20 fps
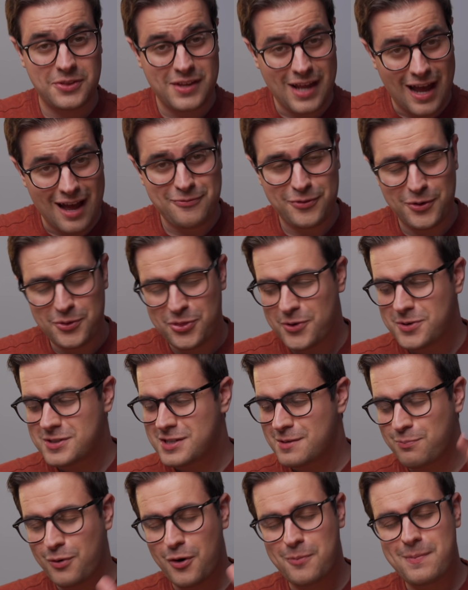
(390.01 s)
the iPhone
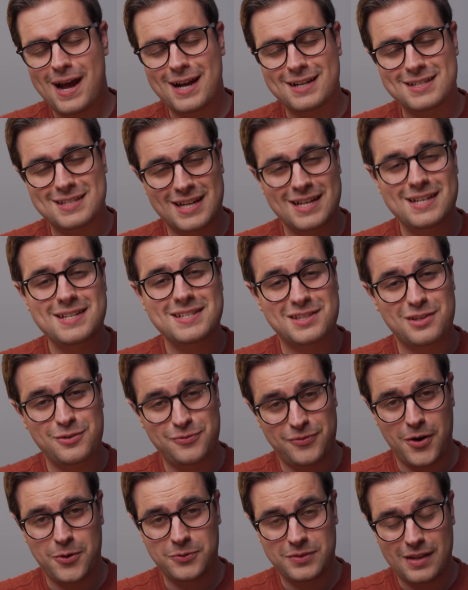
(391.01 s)
13 Pro Max is the
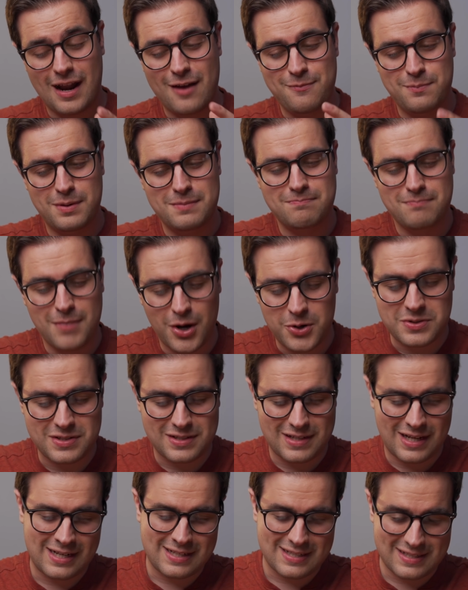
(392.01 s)
phone that I've been
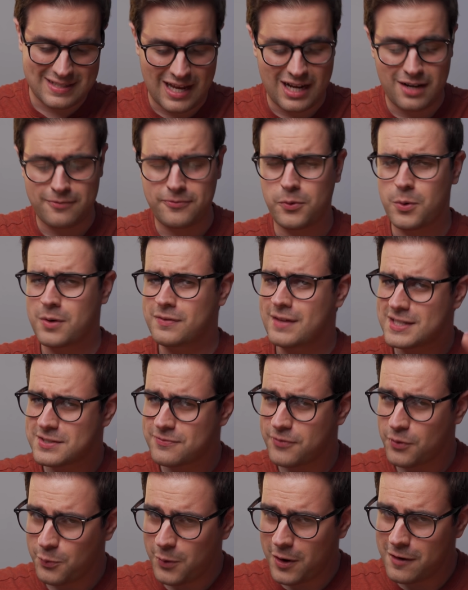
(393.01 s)
most excited for, and that's
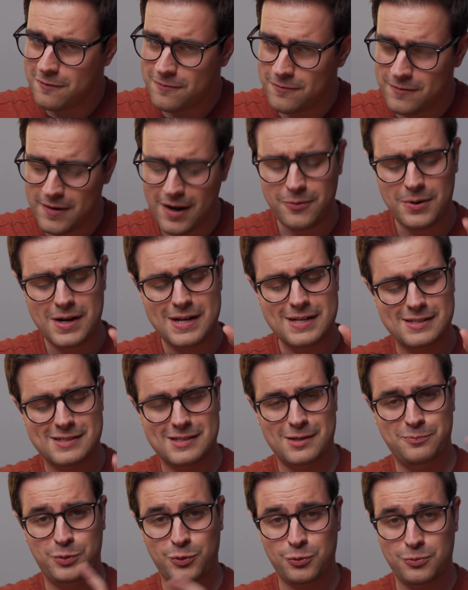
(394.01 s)
for one very
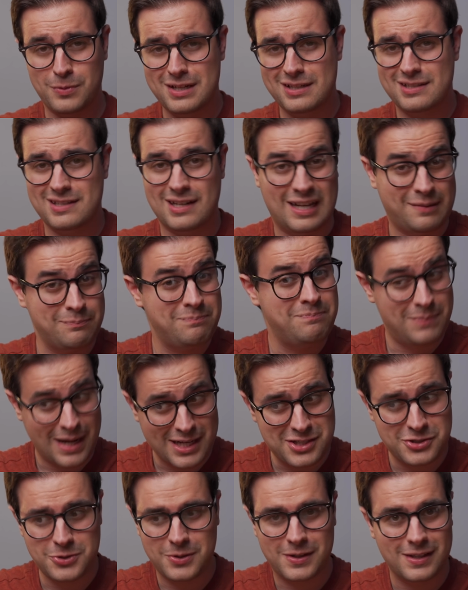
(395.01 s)
simple reason. I
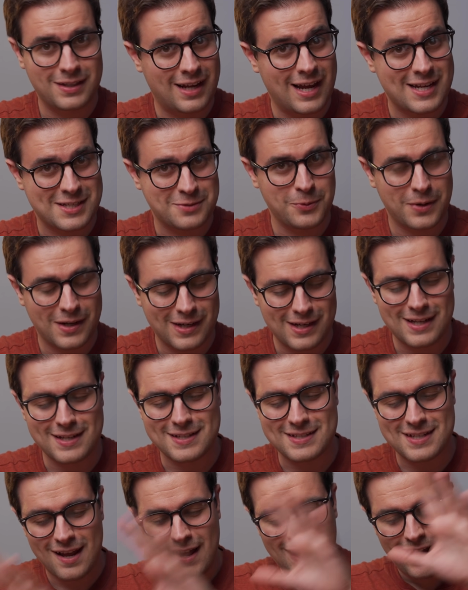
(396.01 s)
bet you can guess what it
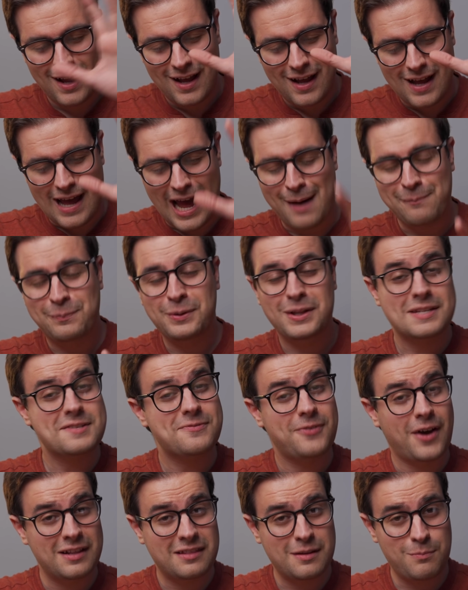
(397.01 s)
is. Apple has
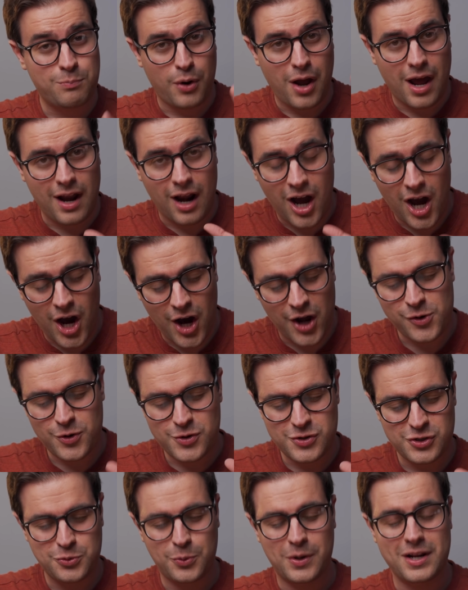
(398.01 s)
finally brought
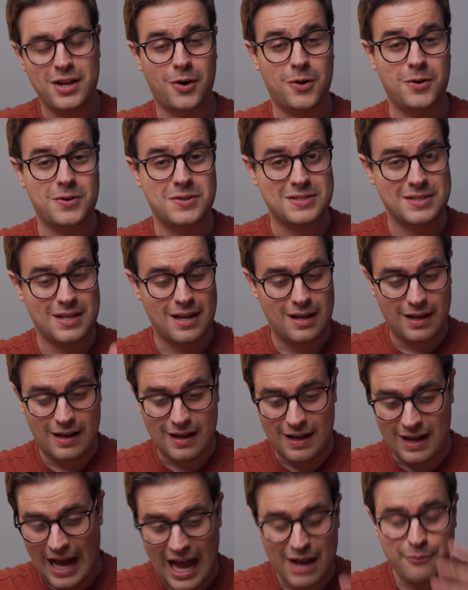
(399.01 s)
120 hertz
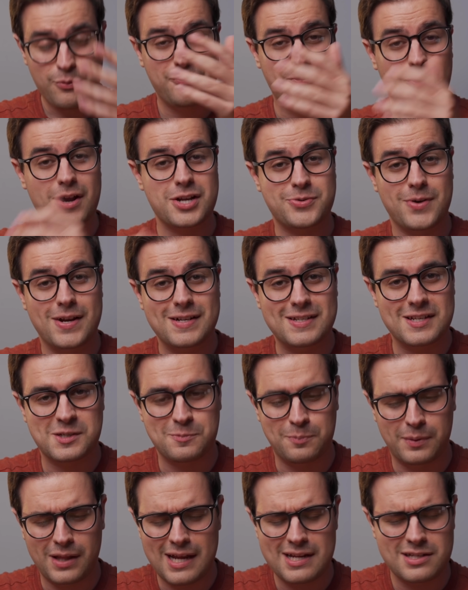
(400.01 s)
high refresh rate
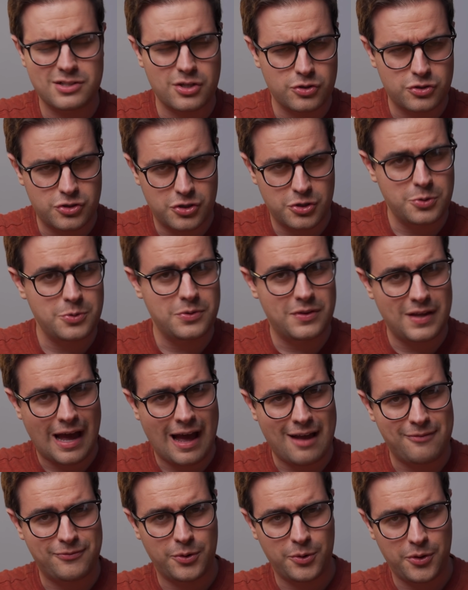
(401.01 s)
displays to the
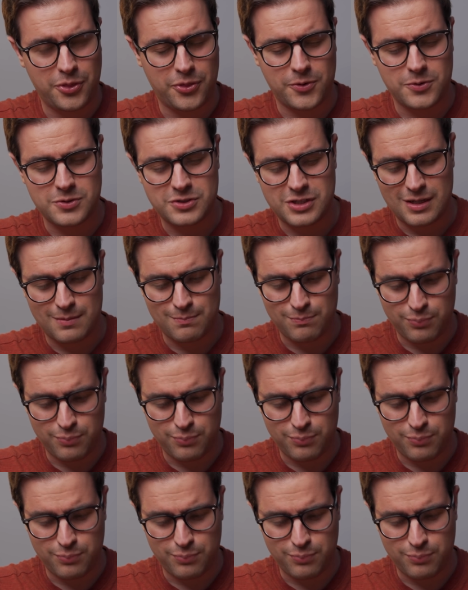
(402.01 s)
iPhone 13